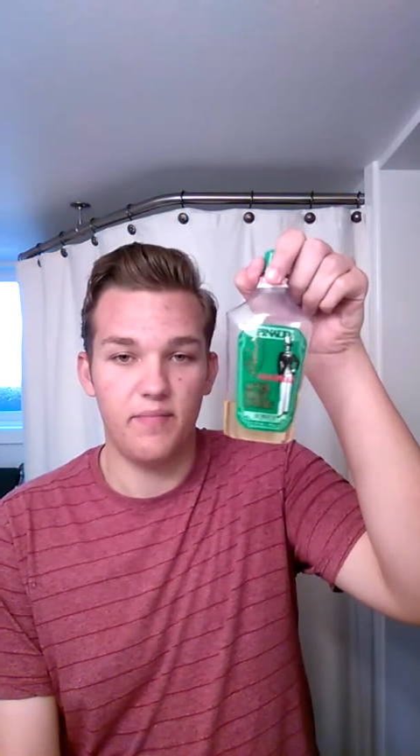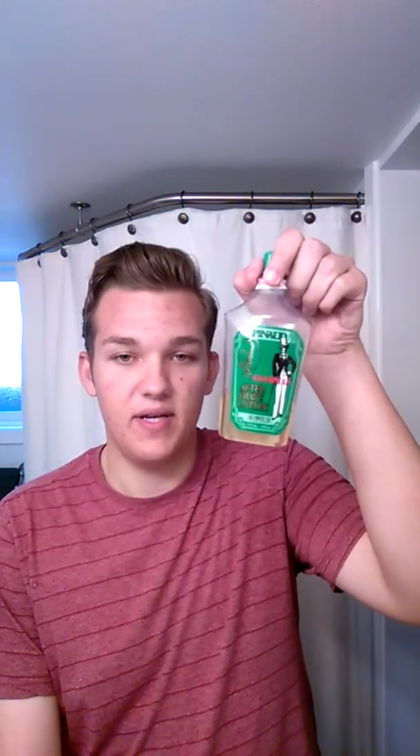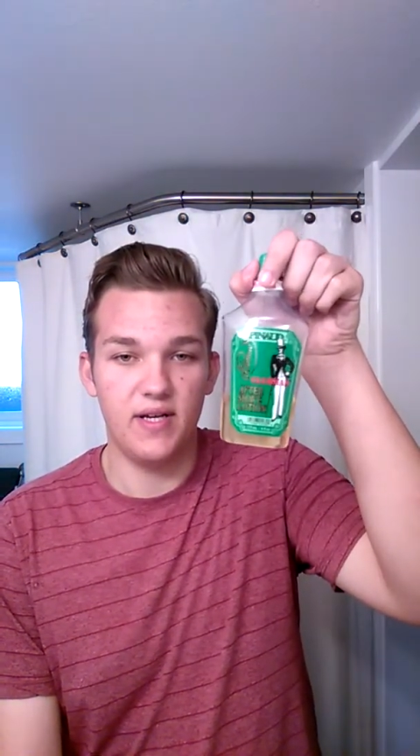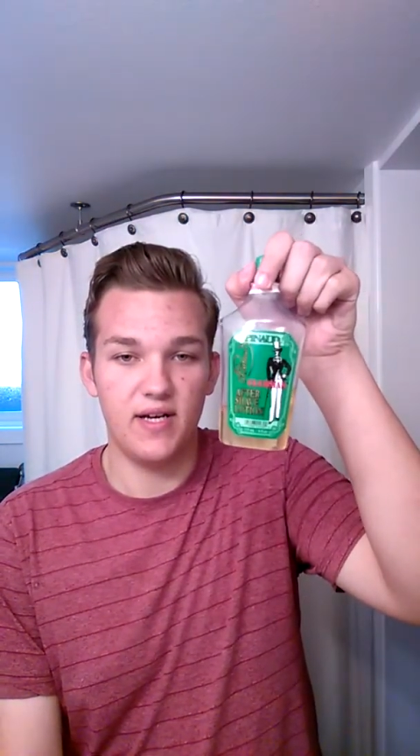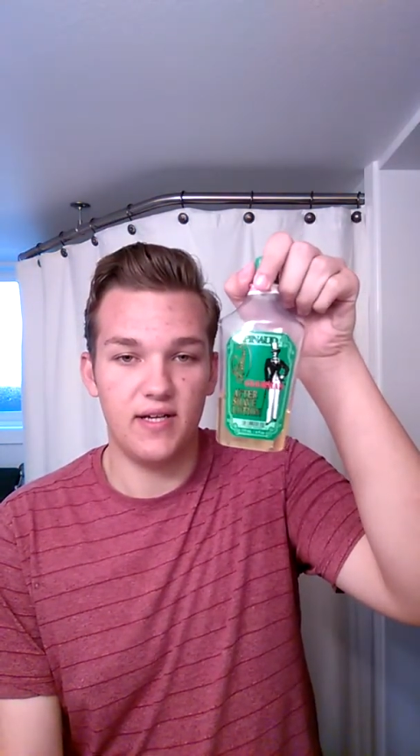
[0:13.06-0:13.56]

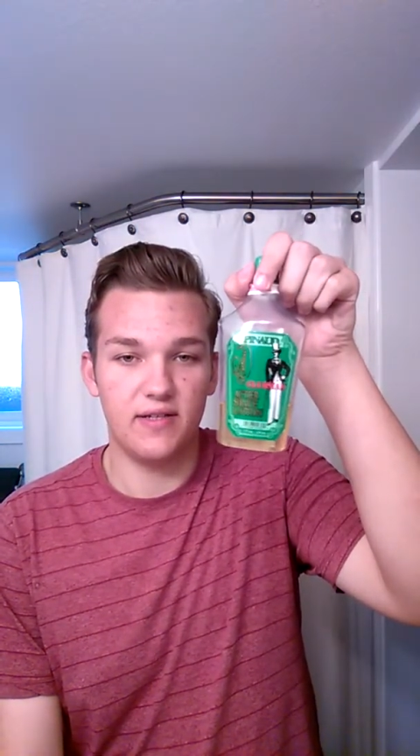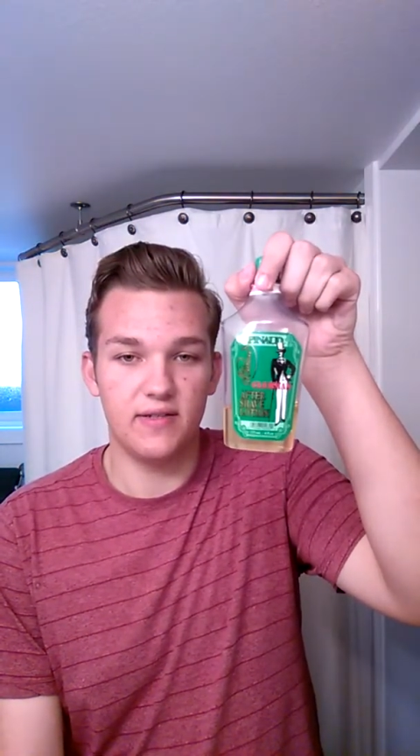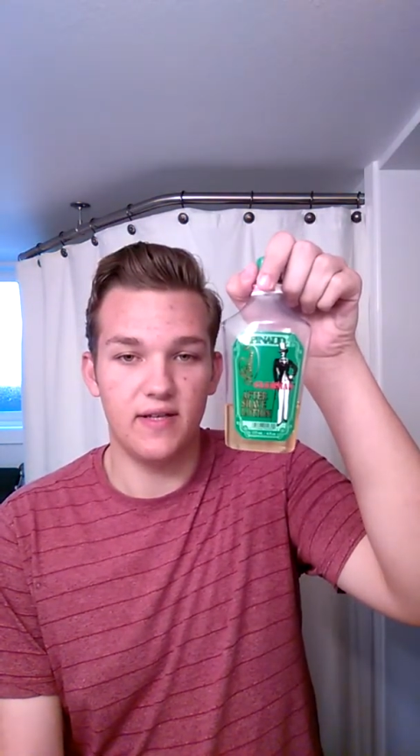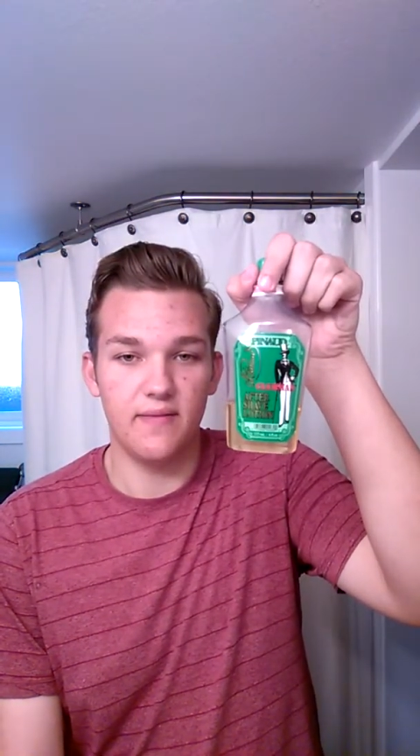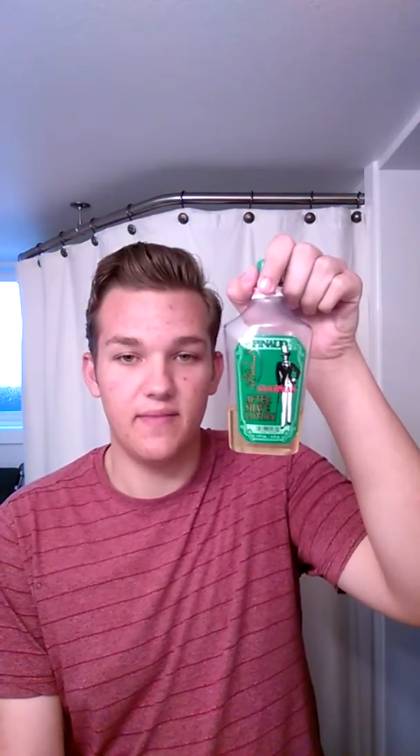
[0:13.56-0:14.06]
Pinard
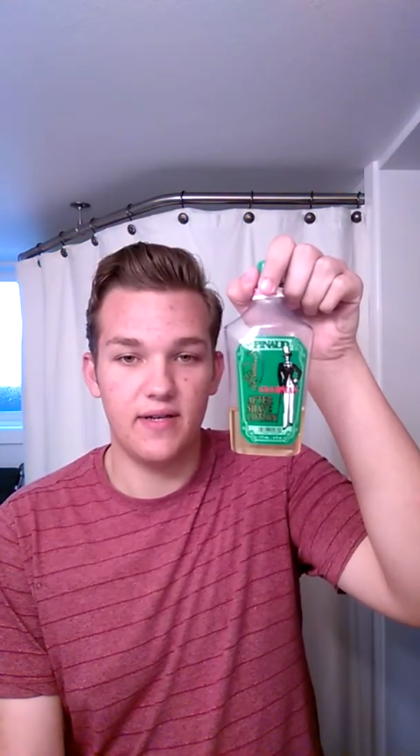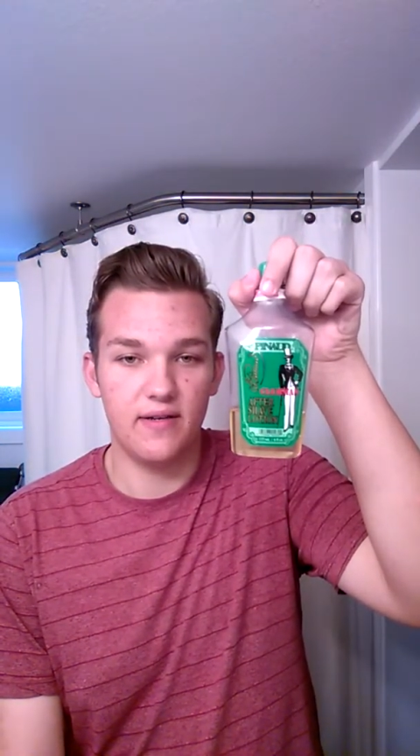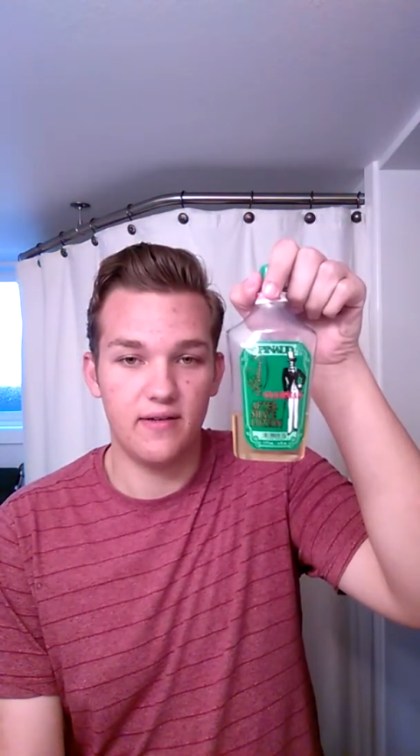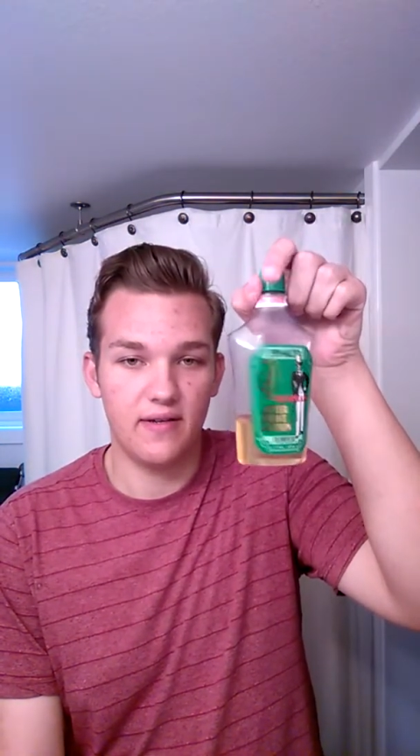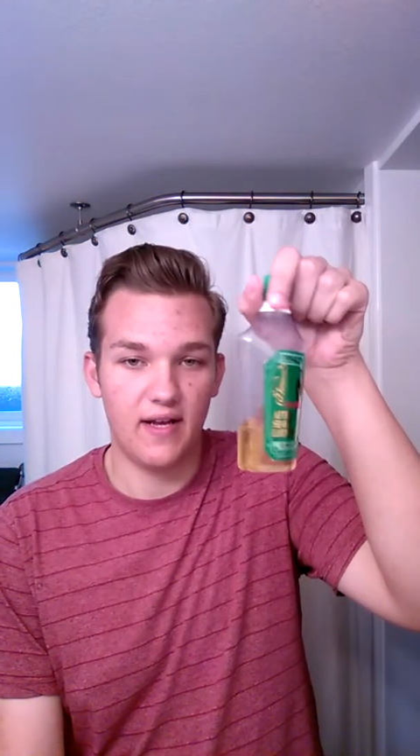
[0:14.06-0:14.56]

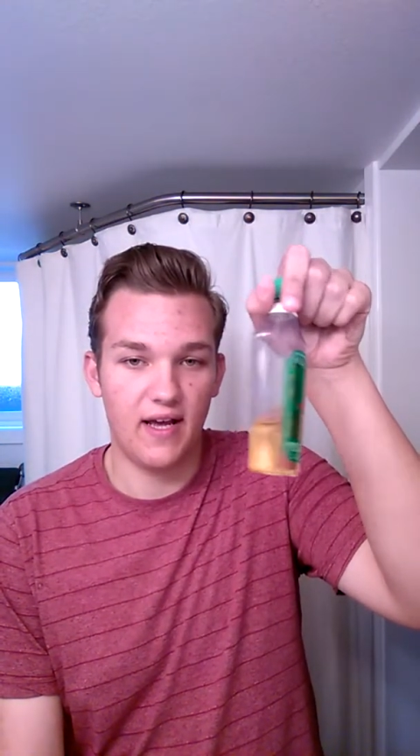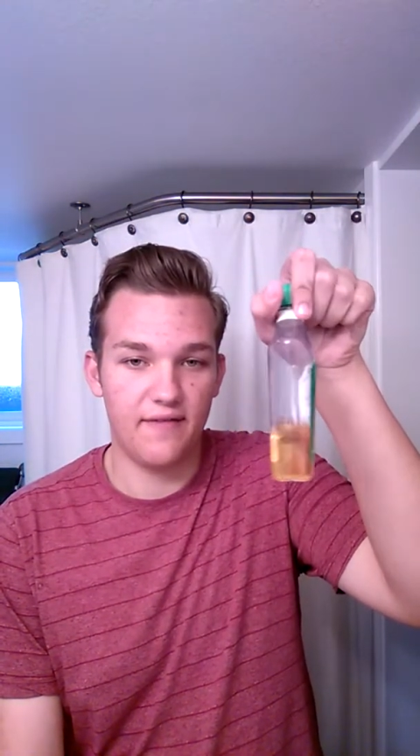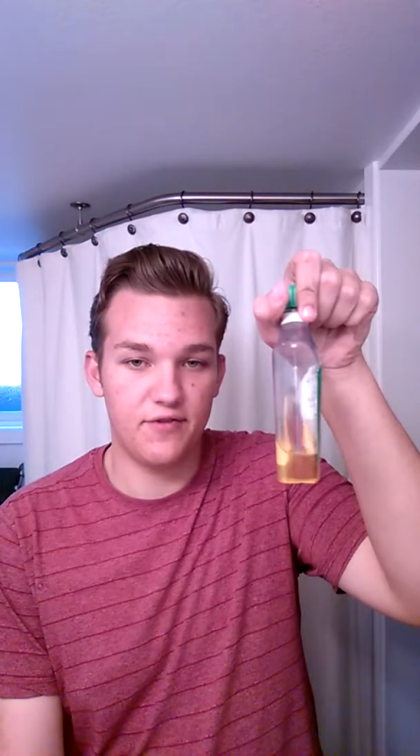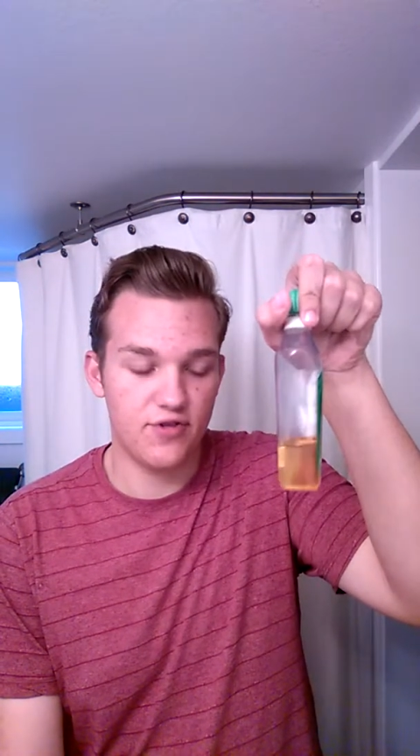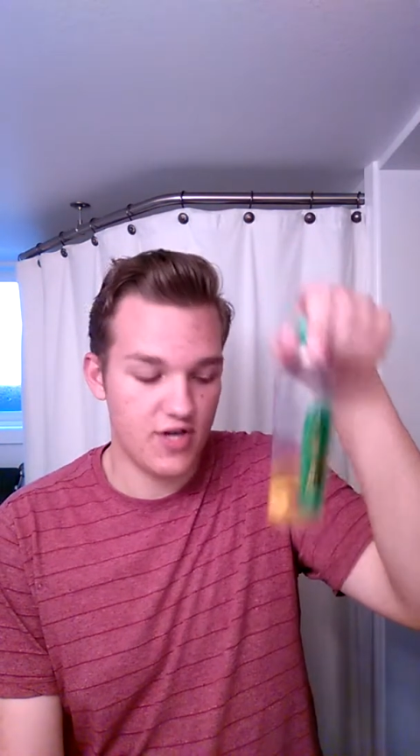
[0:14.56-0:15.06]
Clubman
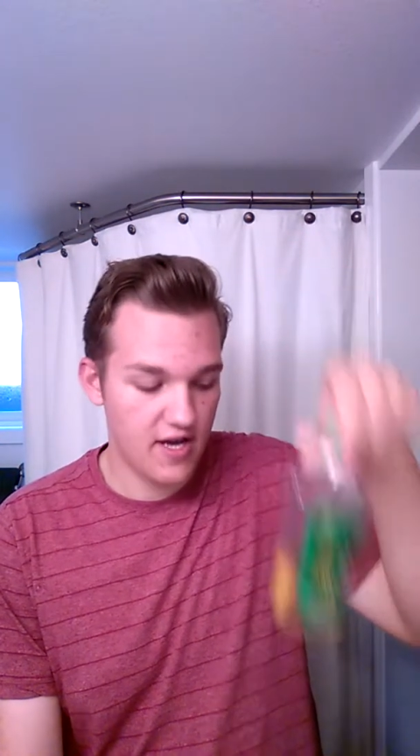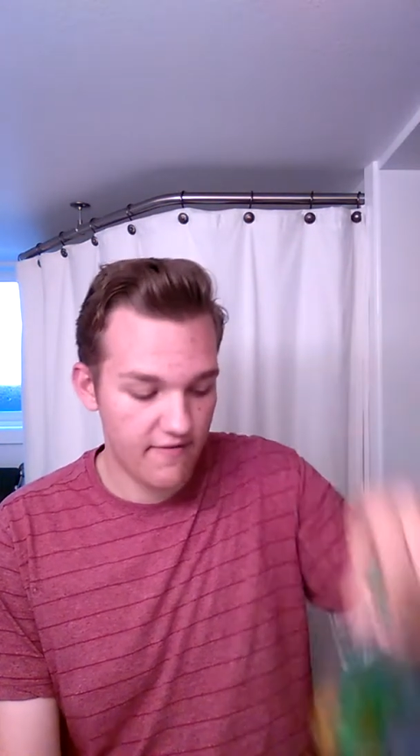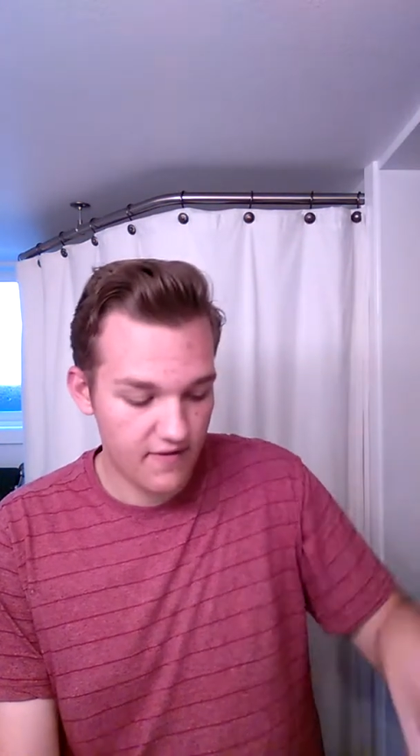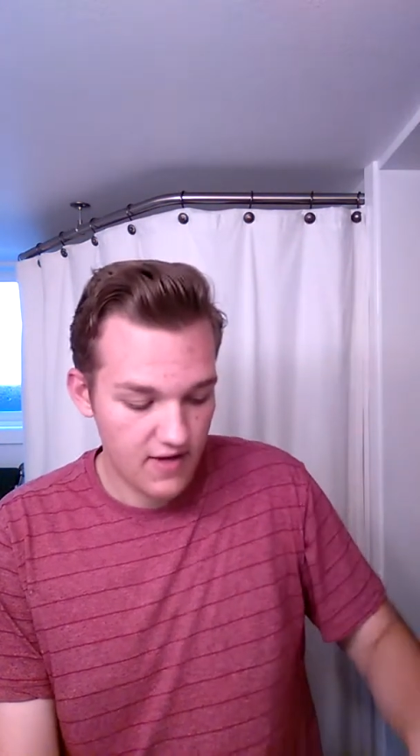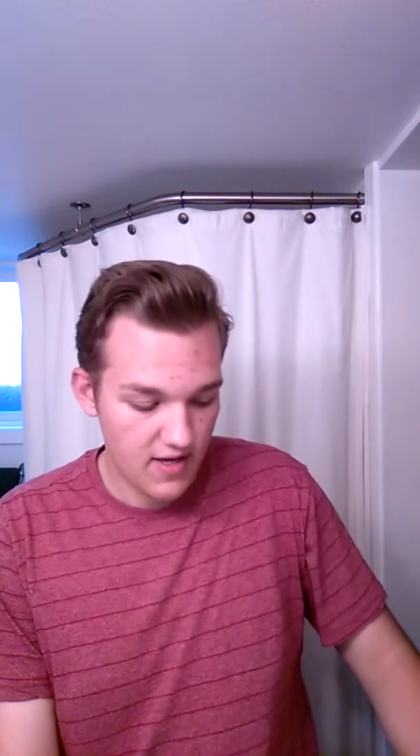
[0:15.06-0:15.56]
aftershave.